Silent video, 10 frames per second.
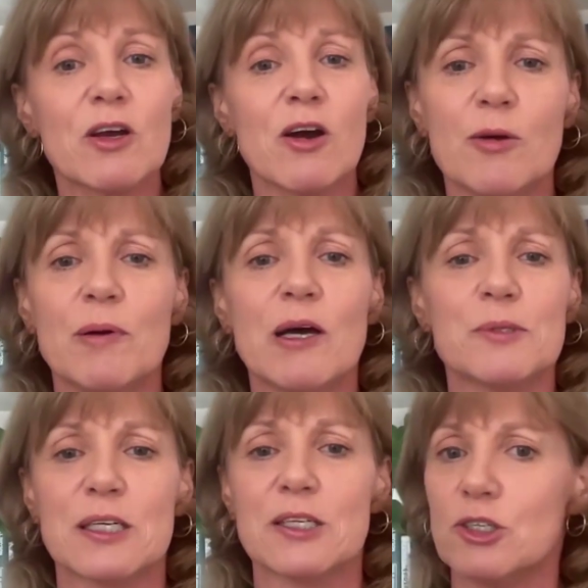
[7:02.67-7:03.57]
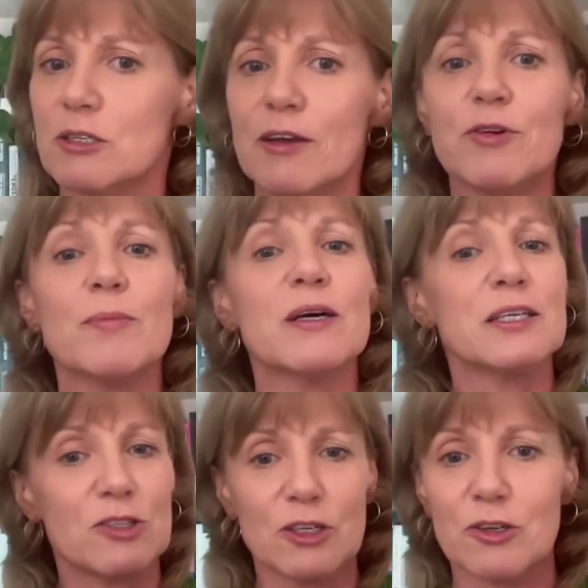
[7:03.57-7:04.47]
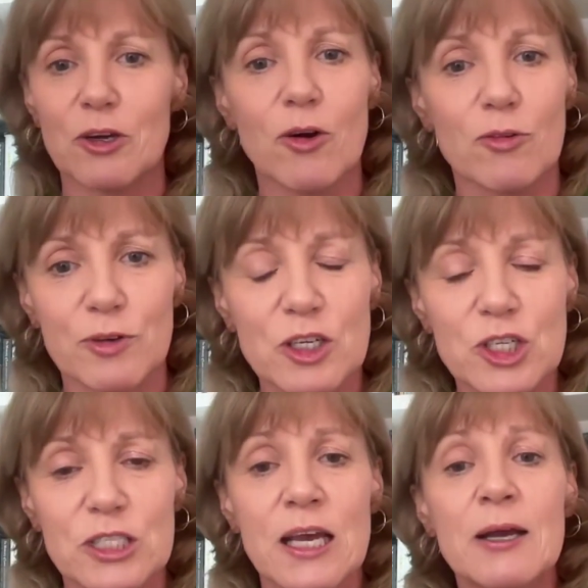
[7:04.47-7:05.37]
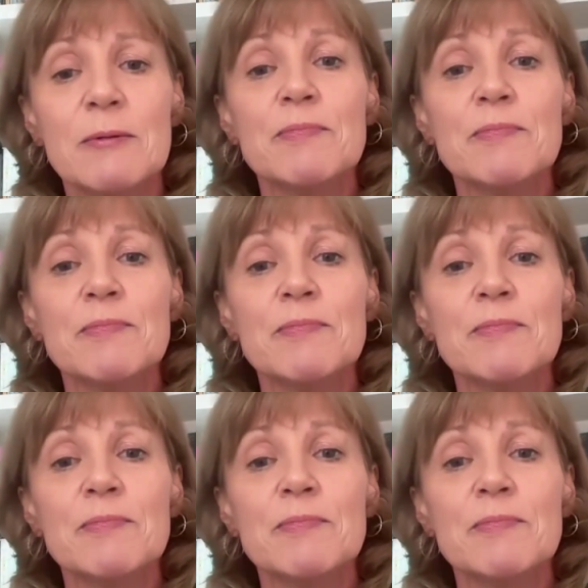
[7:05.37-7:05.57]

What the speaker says: heart palpitations. Never mind, your hot flushes.